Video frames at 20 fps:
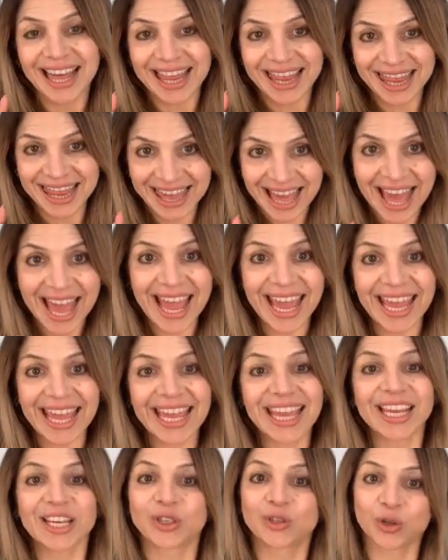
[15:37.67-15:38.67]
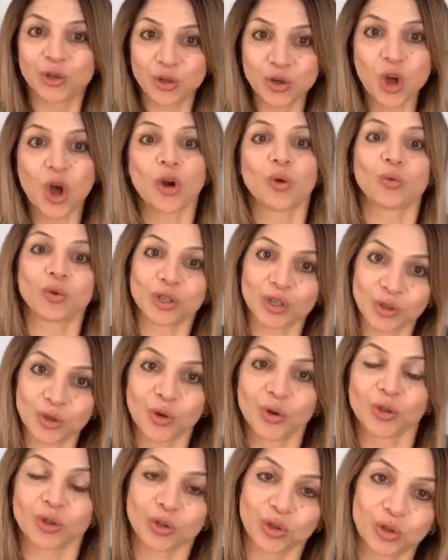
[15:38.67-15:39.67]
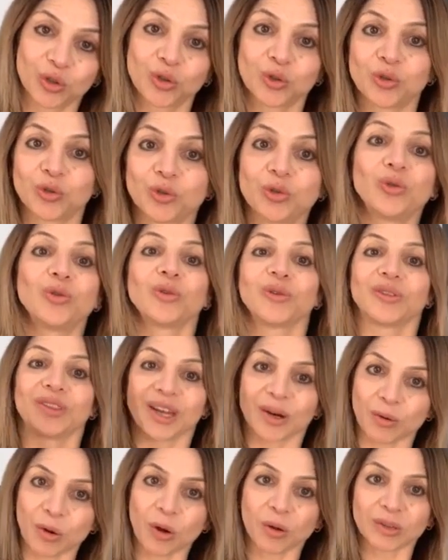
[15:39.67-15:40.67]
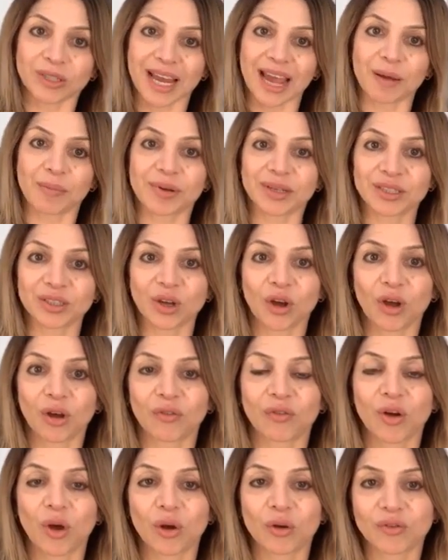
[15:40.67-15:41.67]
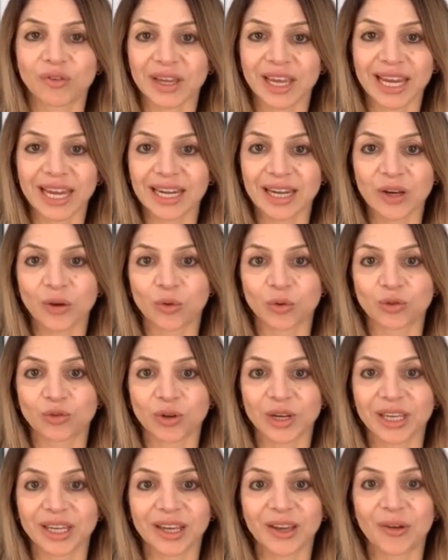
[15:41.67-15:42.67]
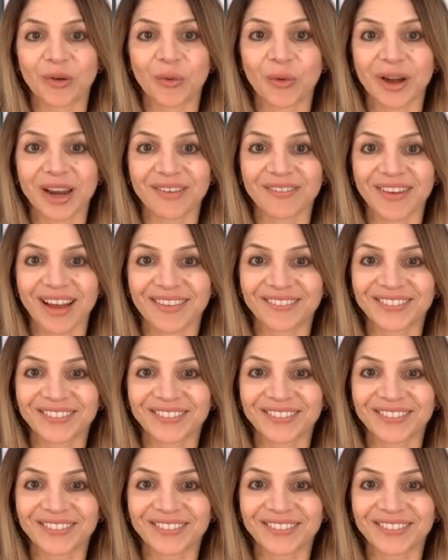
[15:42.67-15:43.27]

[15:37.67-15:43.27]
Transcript: they do not resort to their old habits of overeating or drinking or whatever.